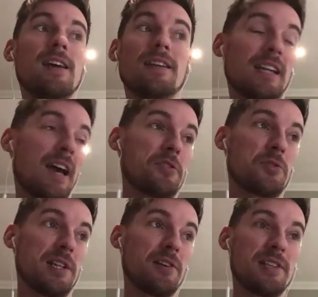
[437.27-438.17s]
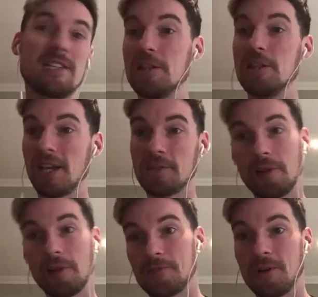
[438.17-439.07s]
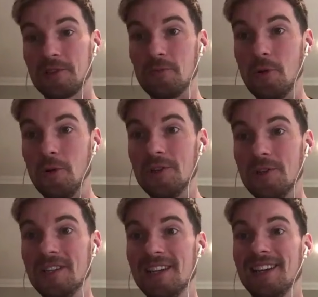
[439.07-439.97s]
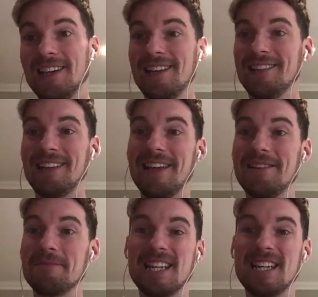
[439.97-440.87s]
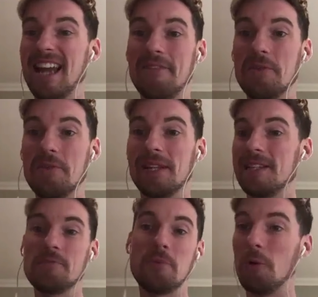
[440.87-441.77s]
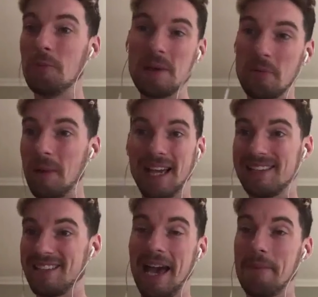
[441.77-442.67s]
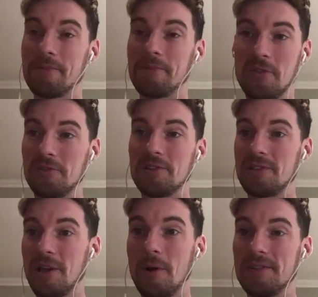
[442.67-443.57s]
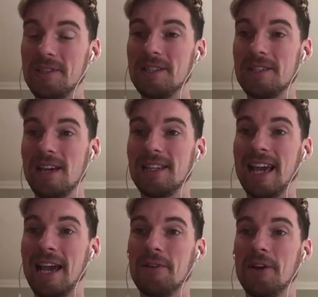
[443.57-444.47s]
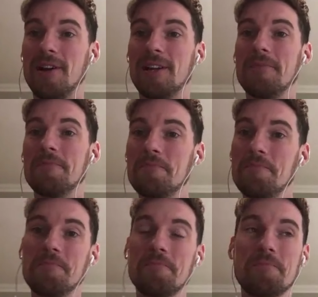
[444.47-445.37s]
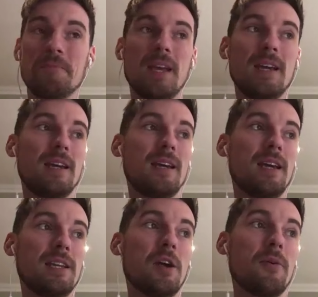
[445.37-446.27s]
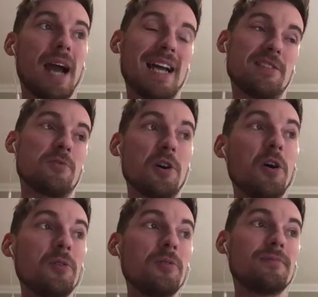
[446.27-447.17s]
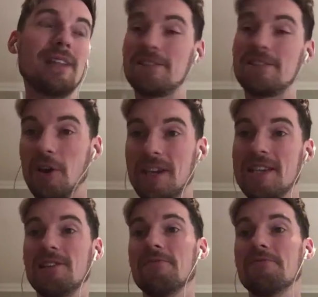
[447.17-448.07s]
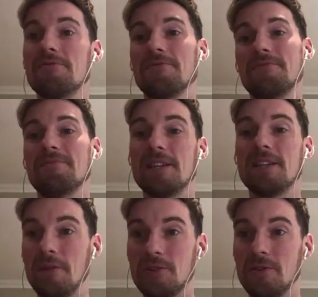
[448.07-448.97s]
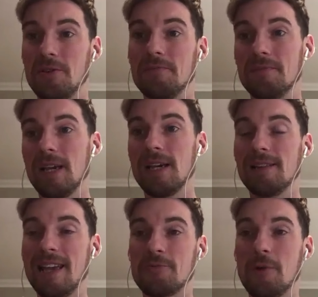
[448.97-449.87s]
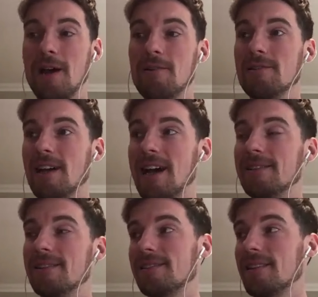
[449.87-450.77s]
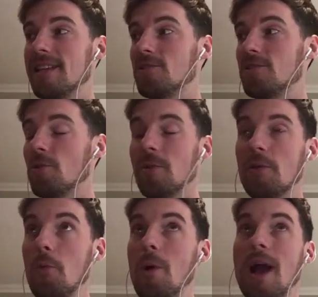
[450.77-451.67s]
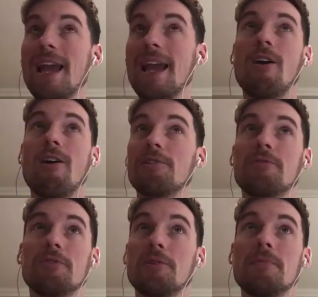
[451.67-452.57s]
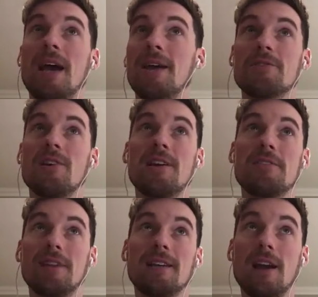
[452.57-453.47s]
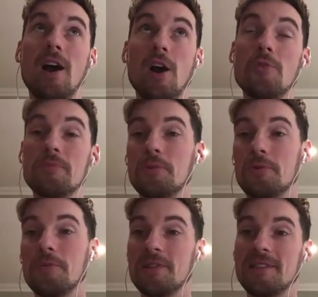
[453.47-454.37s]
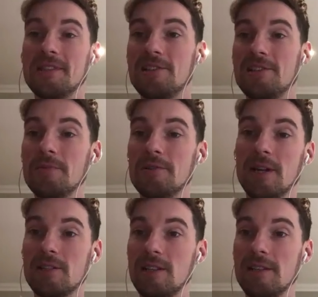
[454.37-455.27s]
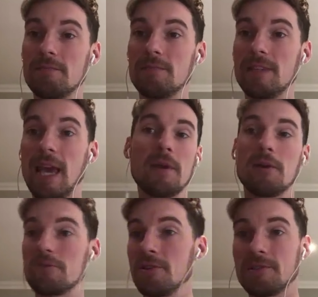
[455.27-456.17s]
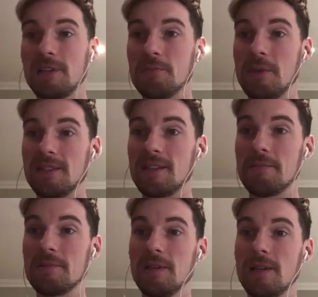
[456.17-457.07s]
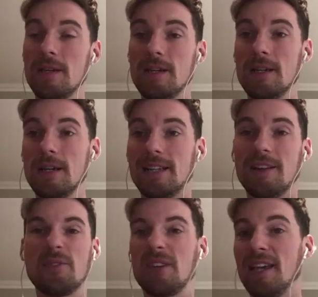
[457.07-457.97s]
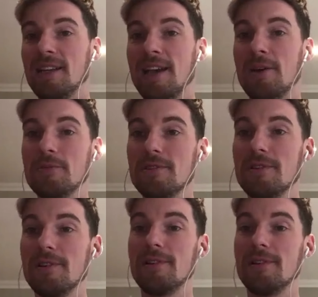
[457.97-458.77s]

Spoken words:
And then after 2019, the biggest players went abroad. They didn't have the ability to pull people back into camp as often as they wanted. And now they're kind of, you know, as a result, less cohesive. They know each other less well, and it's going to be way harder for them outside of like a home tournament setup to actually get big results against big teams. And I don't think Eddie helps.